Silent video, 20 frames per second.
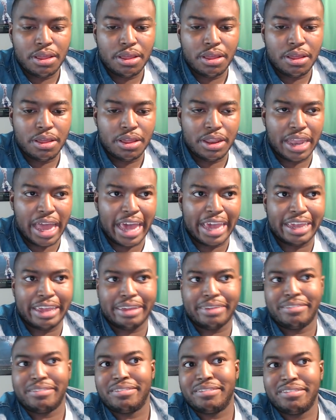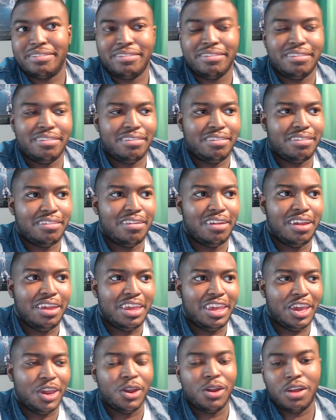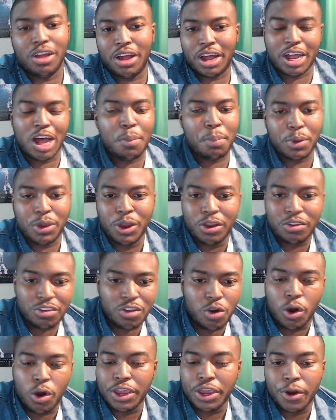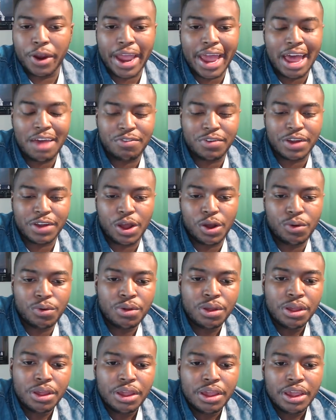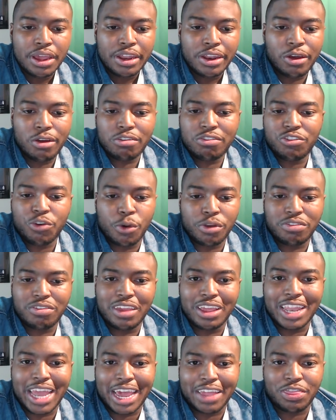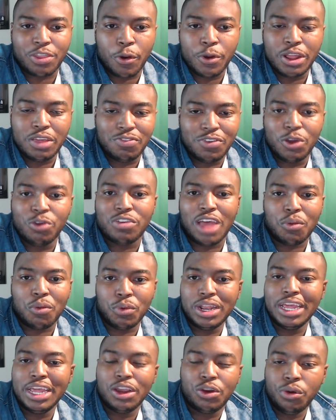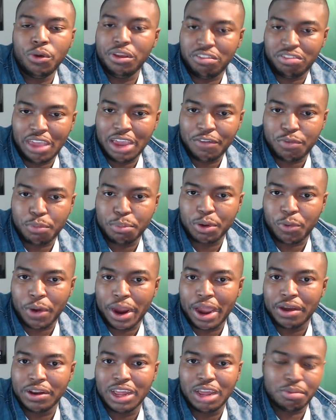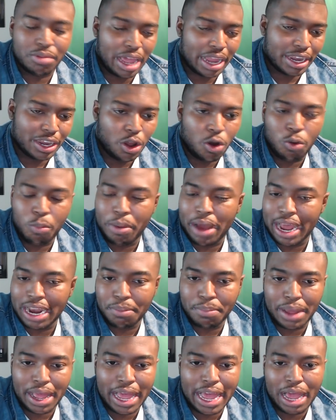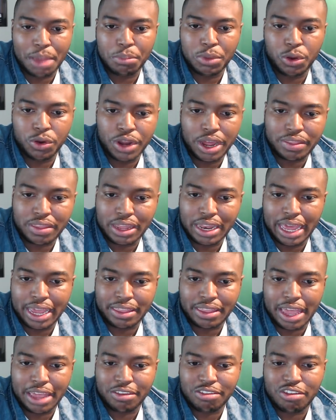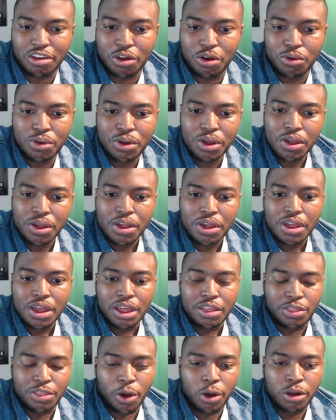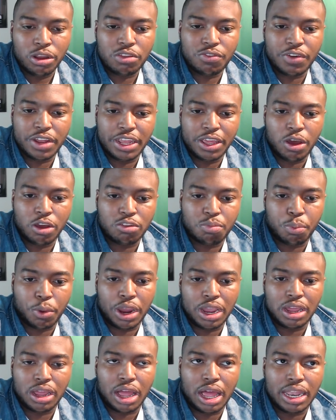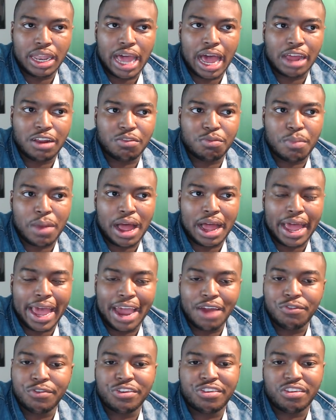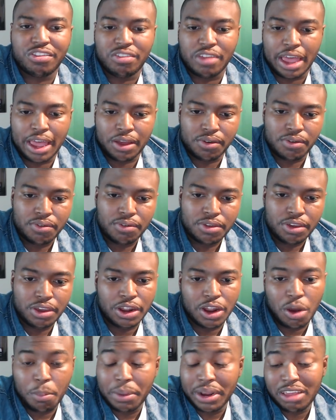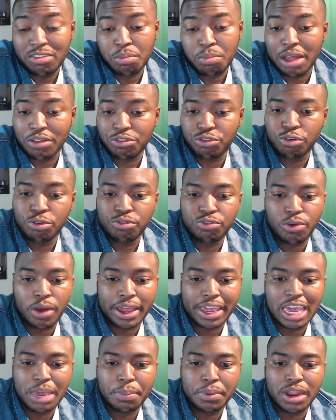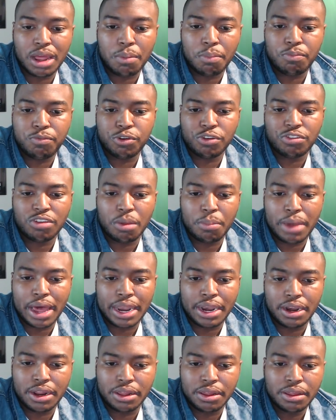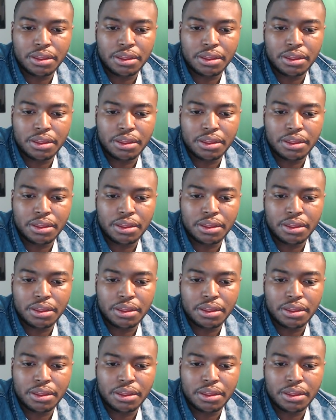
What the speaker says: like a couple years ago, a year and a half ago, those joints did like 30 views. I really grew this thing from the ground up. Like nobody behind me or nothing like that. So those videos bring a lot of my averages down, but it's my truth. So I keep it up for somebody to